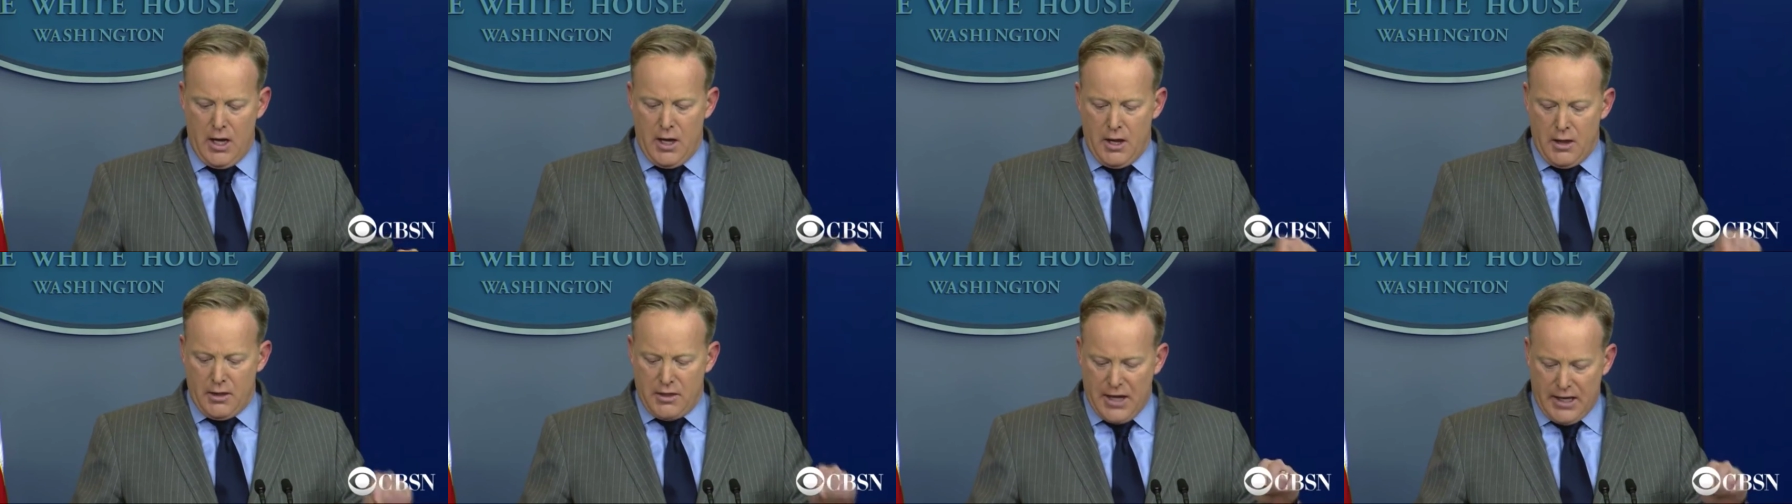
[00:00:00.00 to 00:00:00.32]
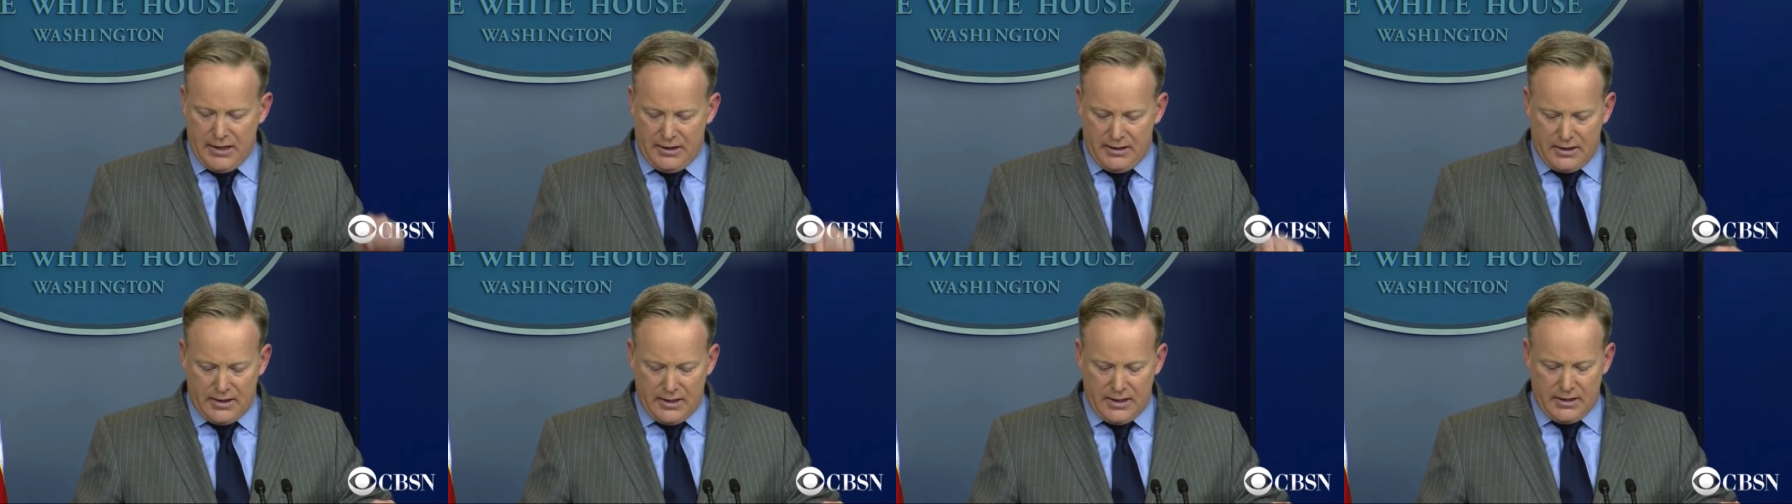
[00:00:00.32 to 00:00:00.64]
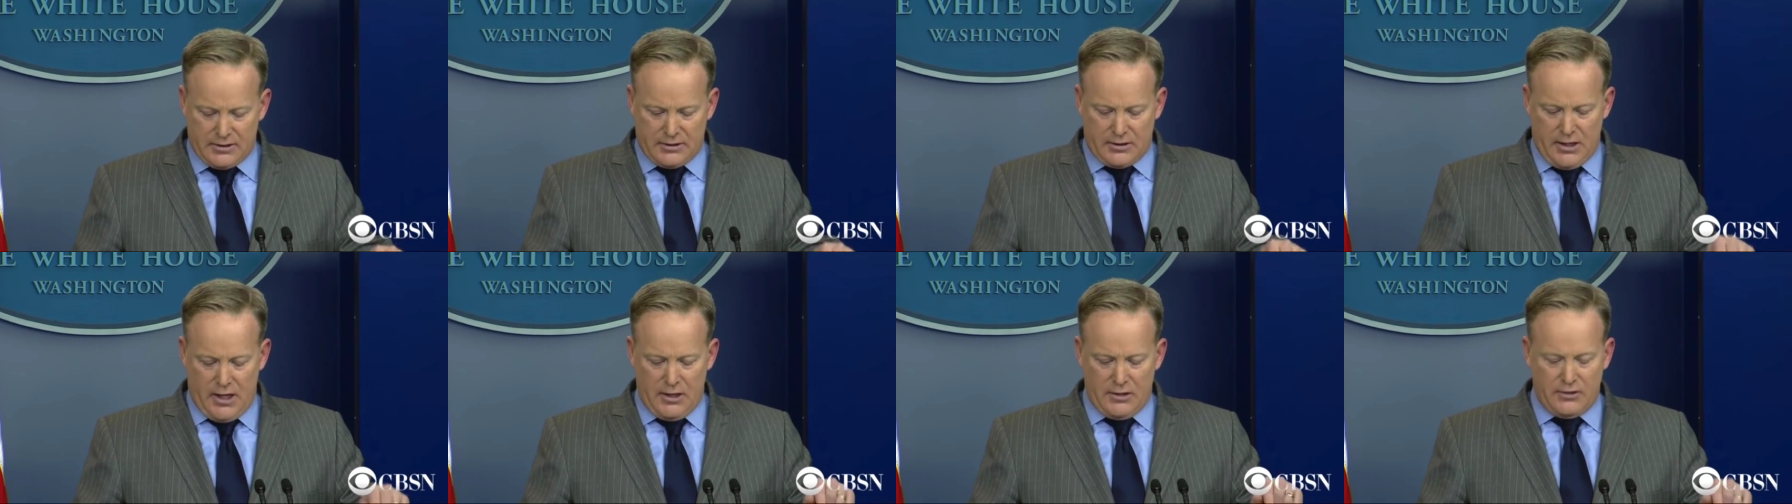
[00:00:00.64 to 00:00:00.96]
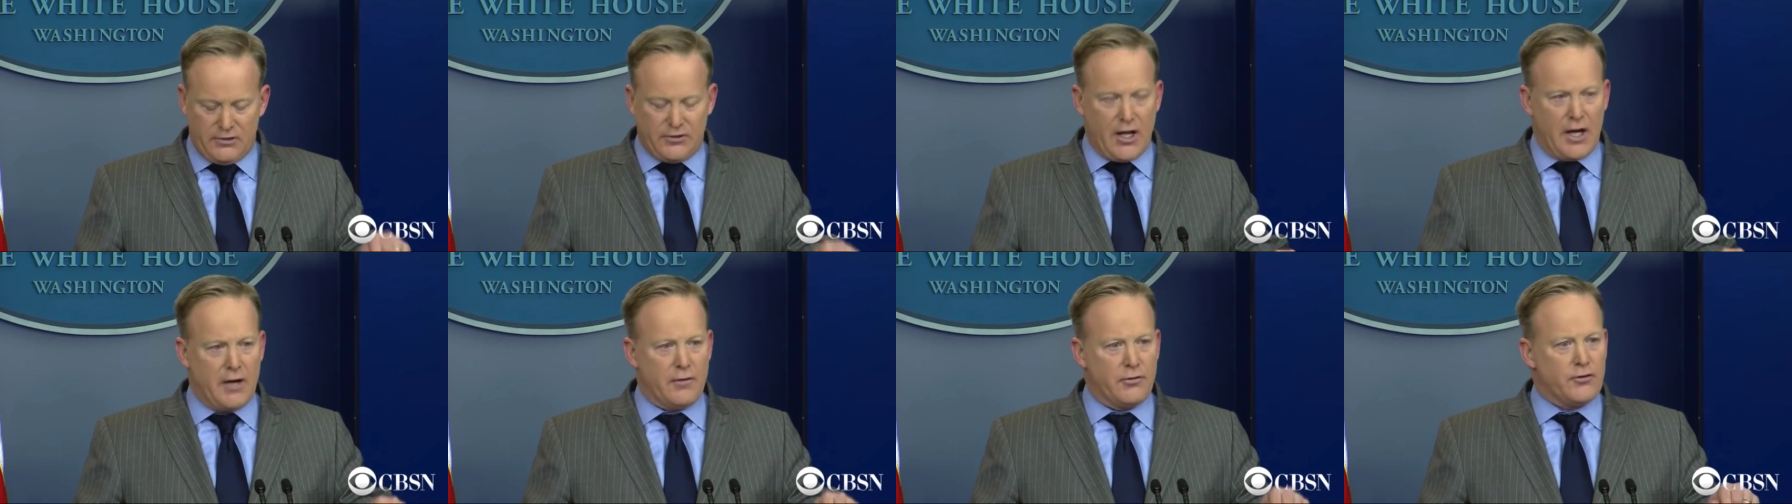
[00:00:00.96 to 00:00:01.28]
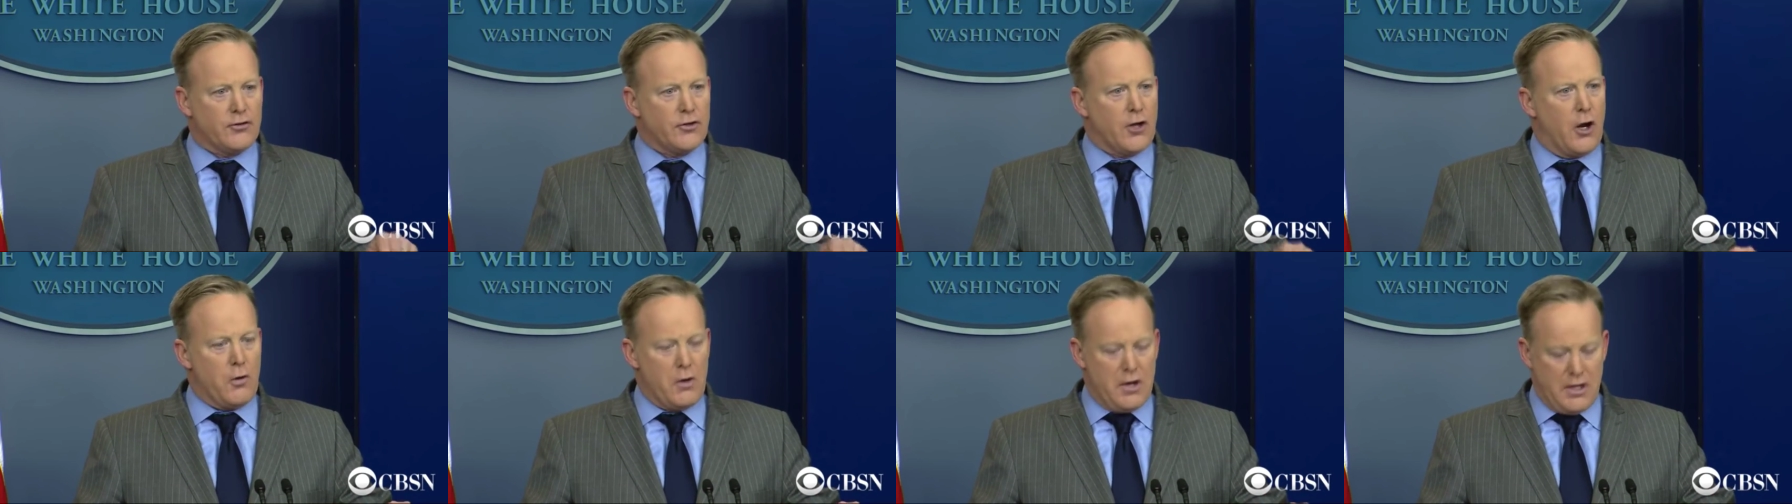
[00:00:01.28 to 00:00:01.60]
That this, instead of
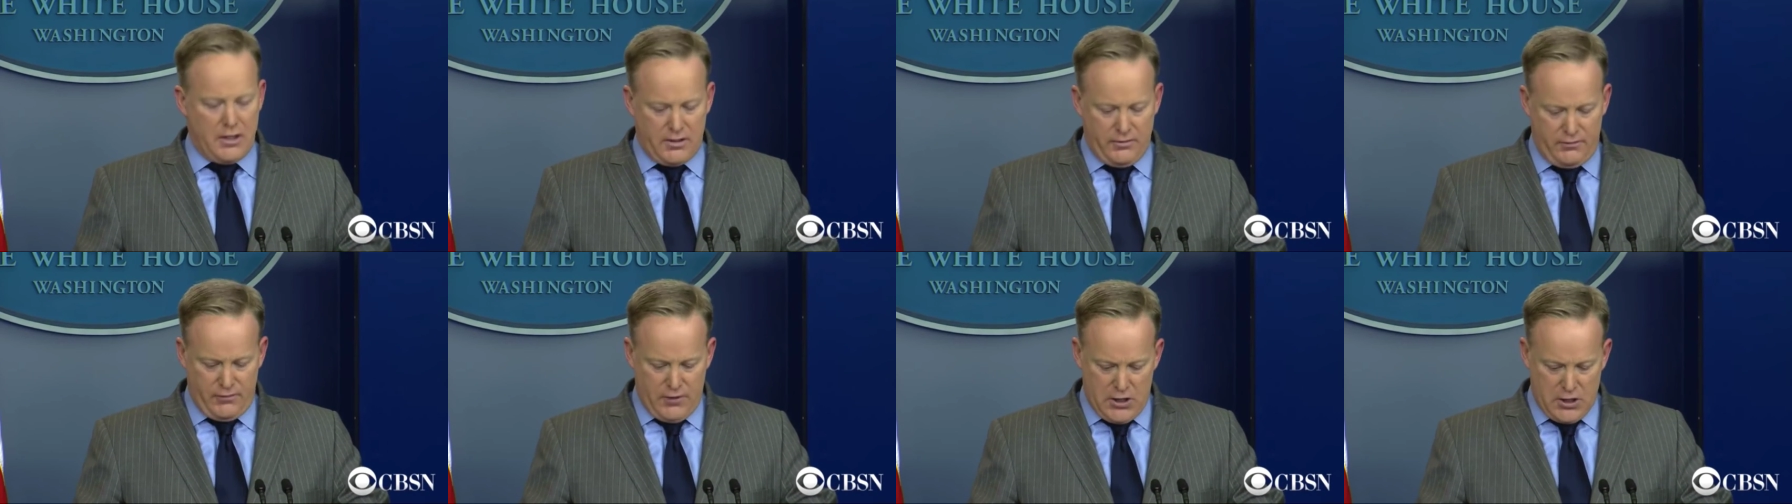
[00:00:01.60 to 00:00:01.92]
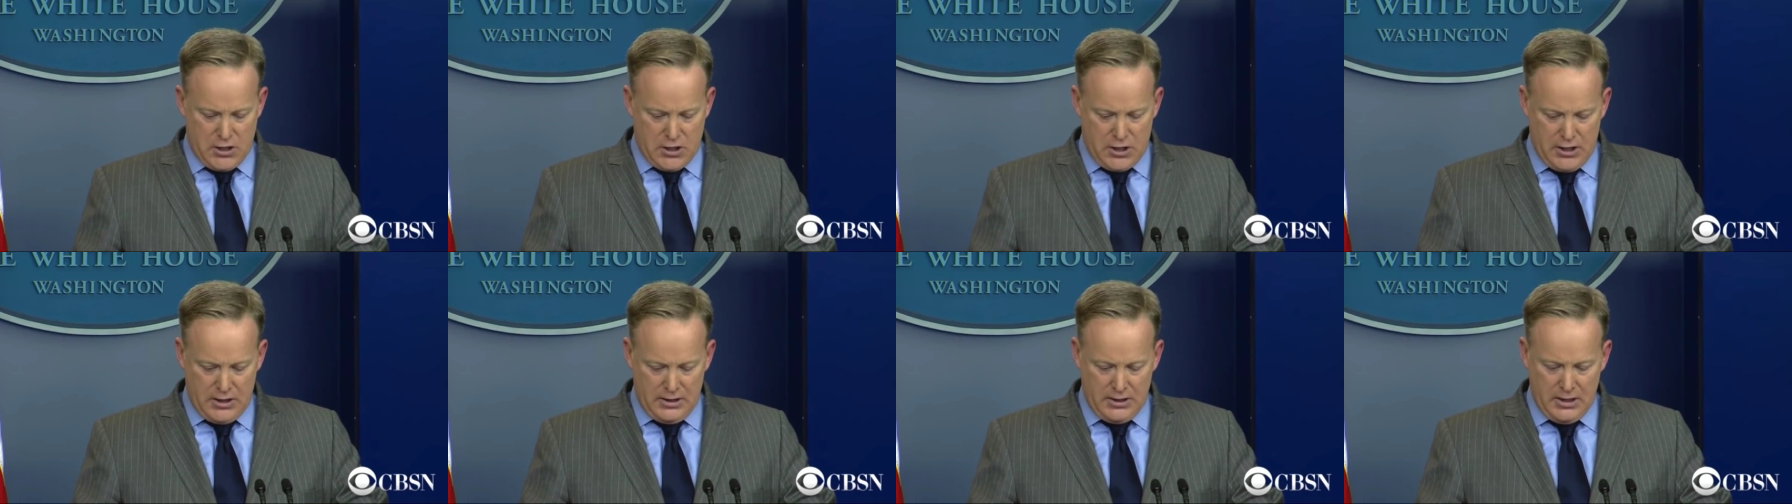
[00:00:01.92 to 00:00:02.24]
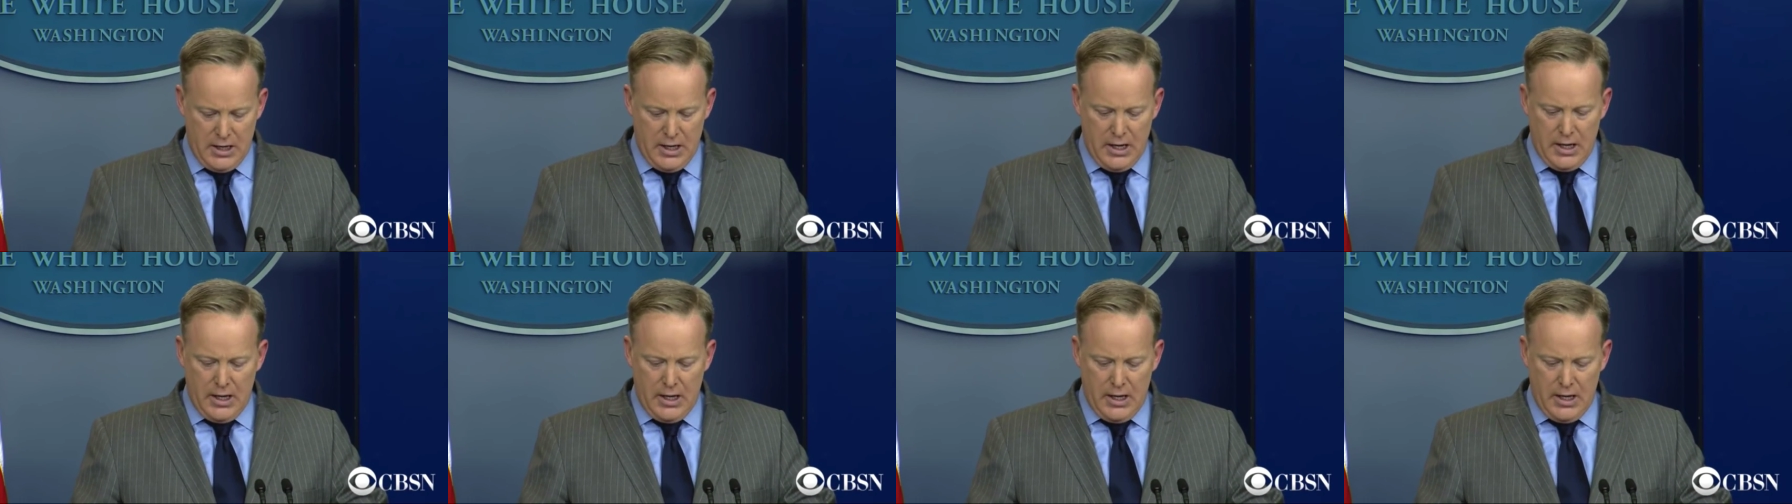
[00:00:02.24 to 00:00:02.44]
sowing division